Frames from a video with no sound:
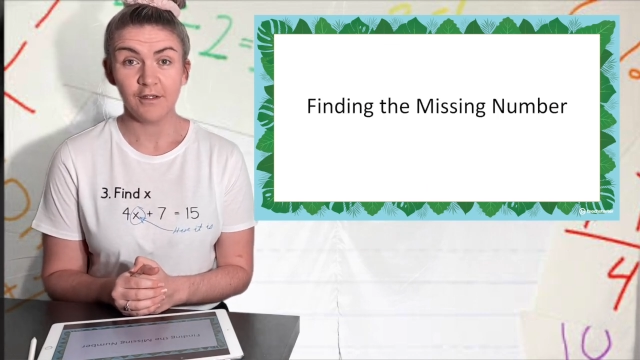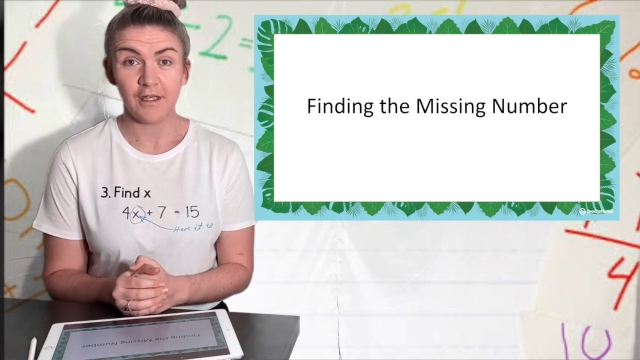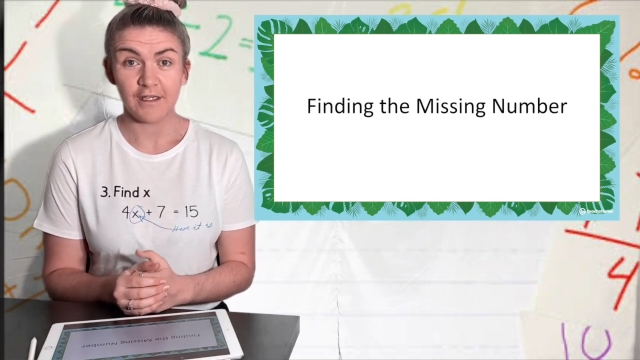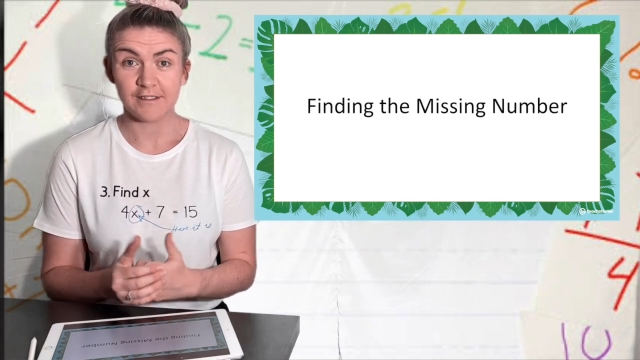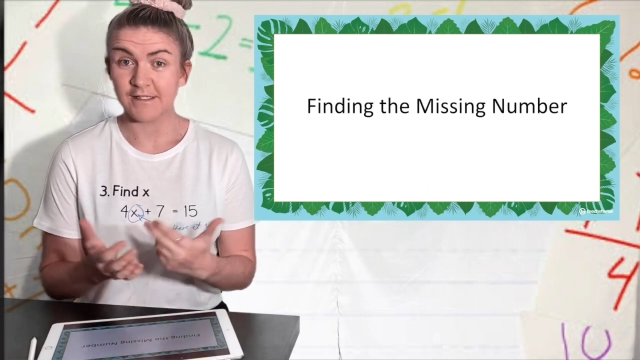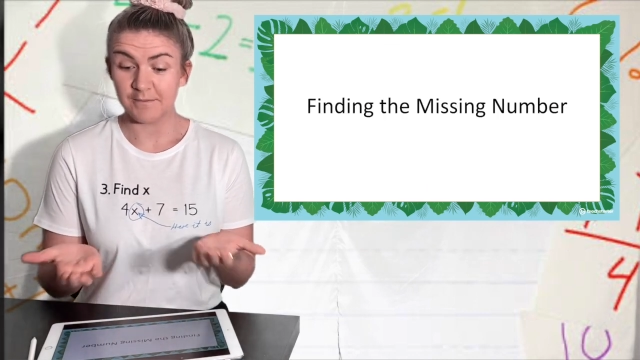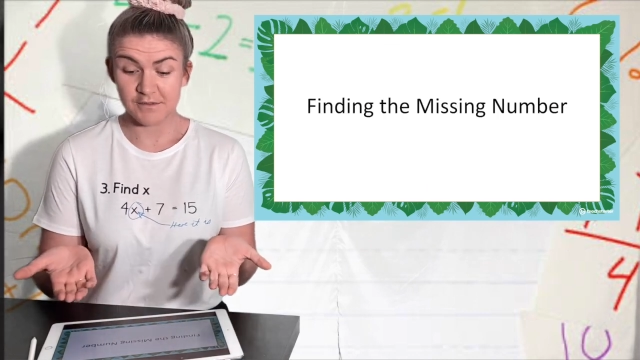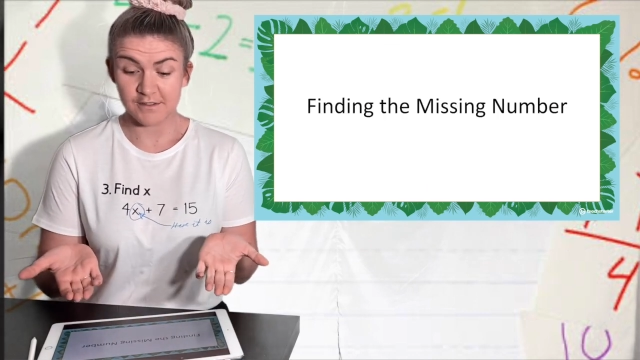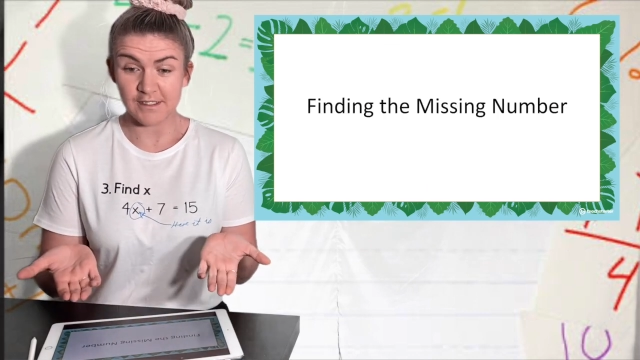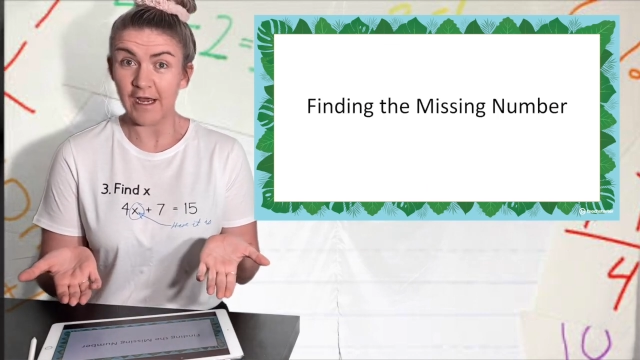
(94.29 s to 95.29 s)

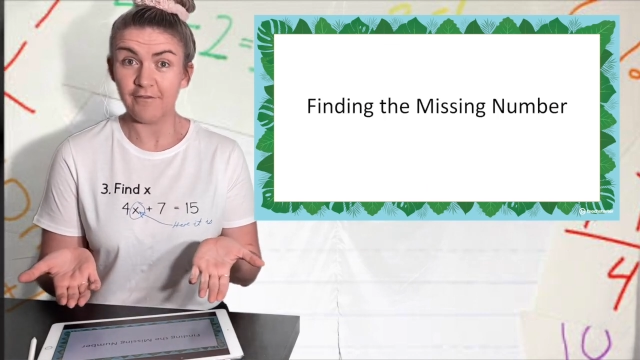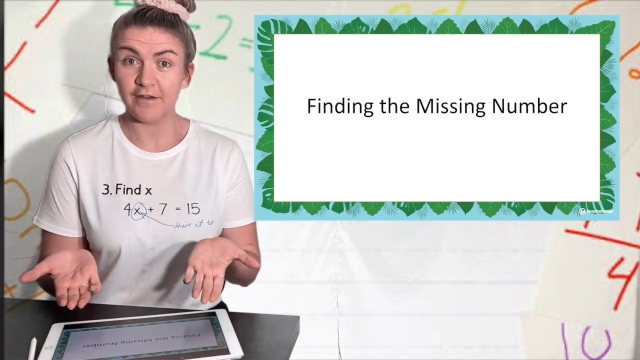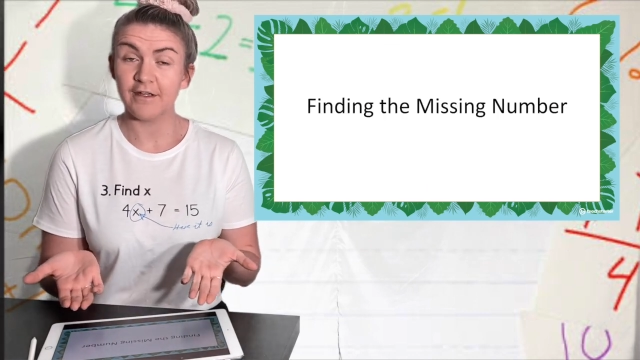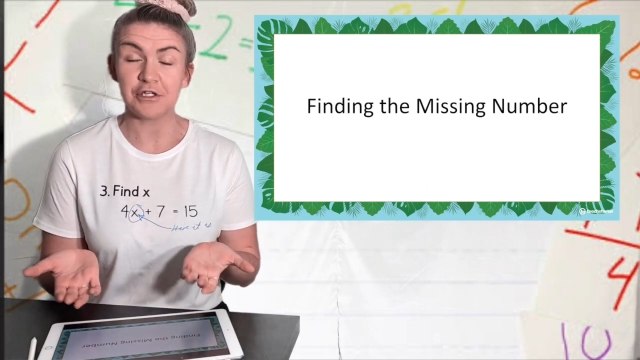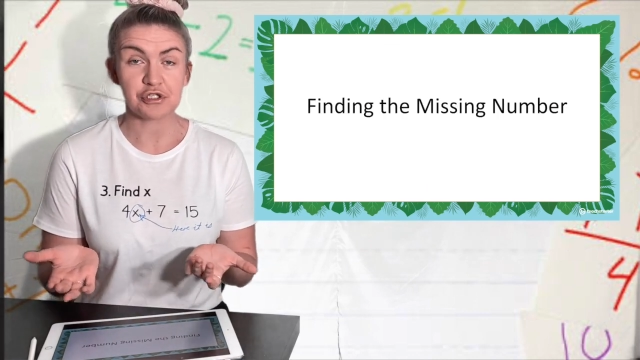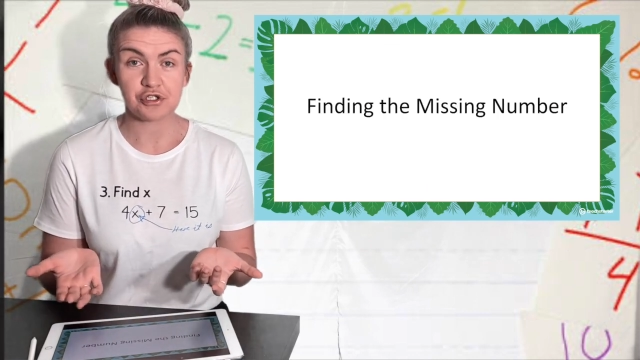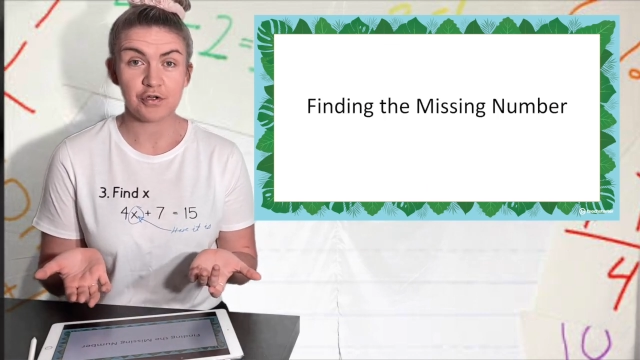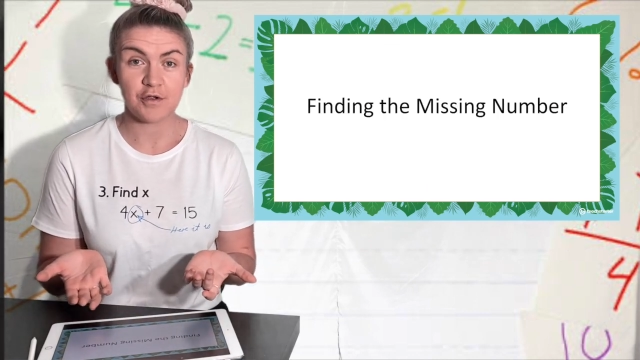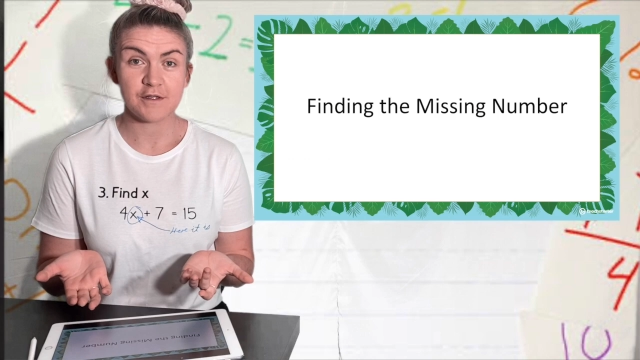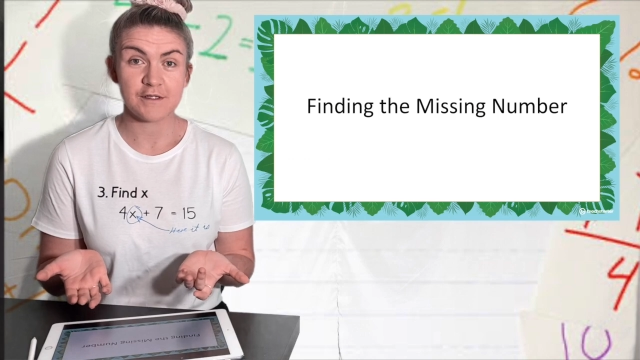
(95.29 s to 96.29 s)
except dive in and show
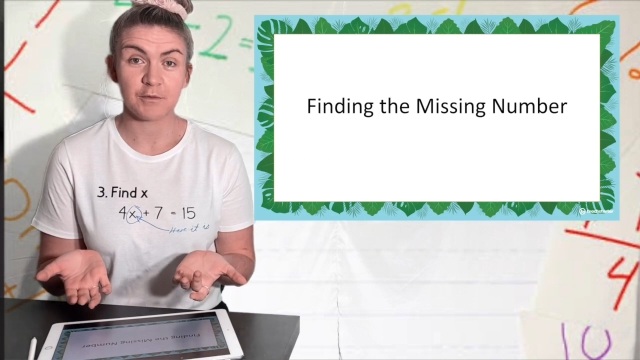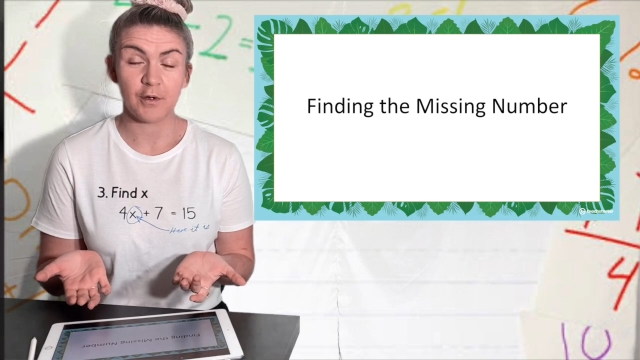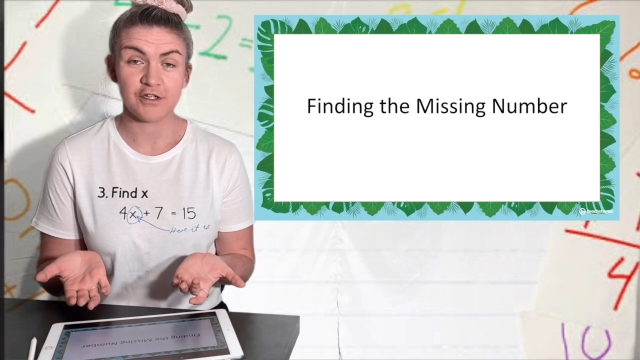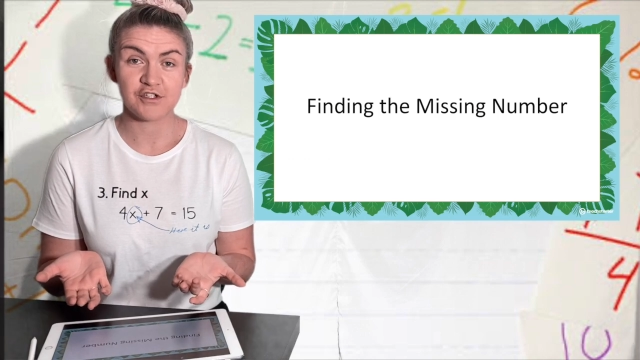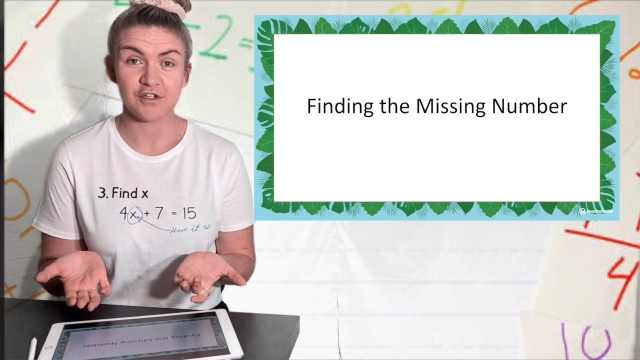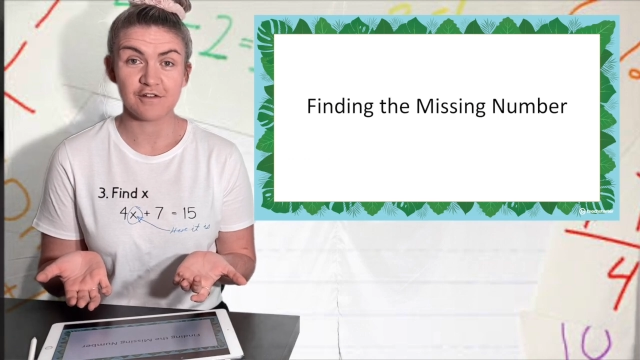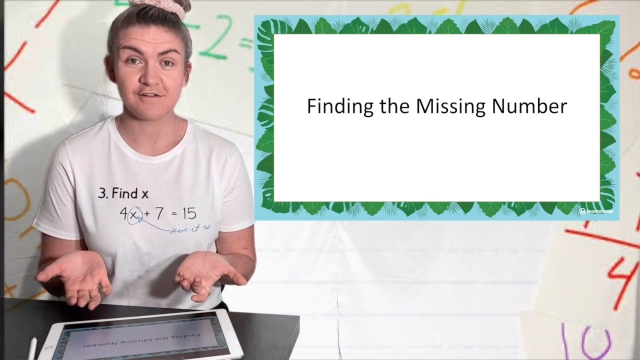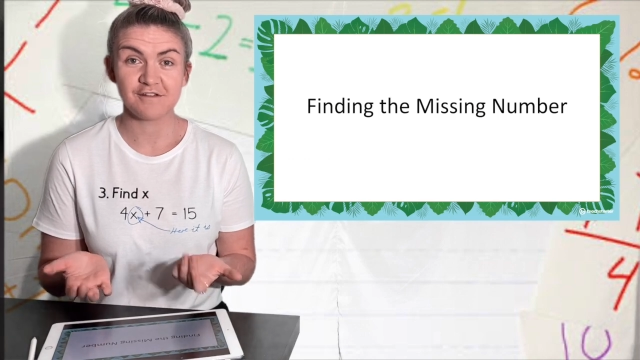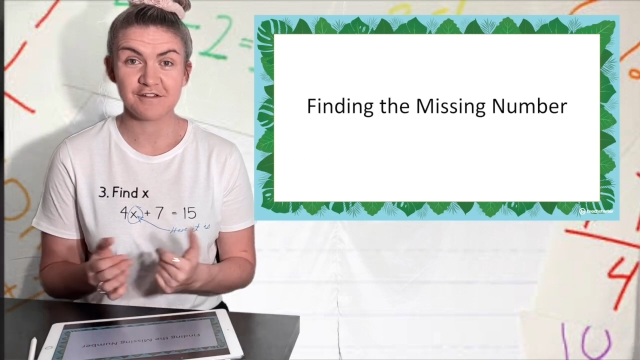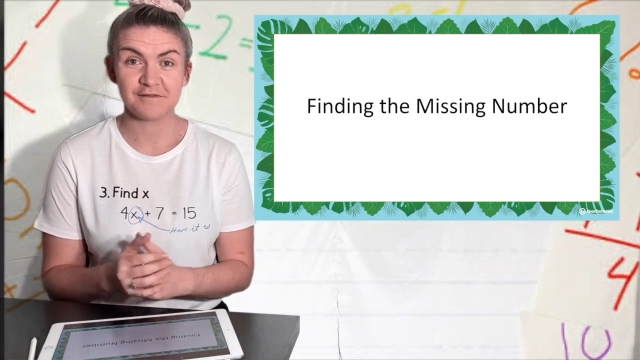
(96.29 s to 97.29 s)
you some
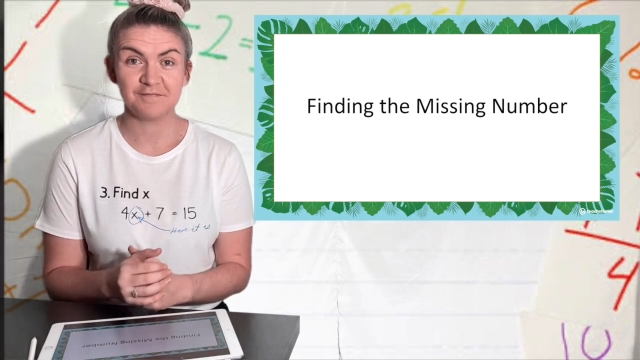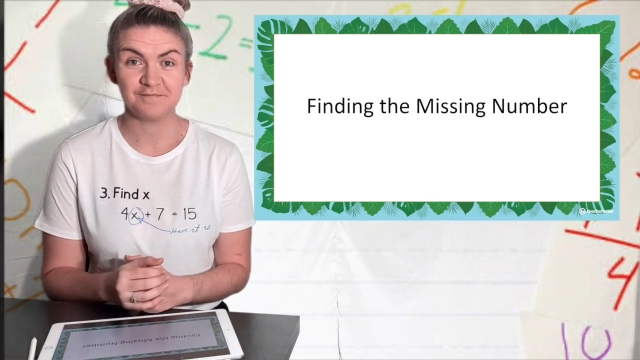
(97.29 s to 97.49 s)
questions.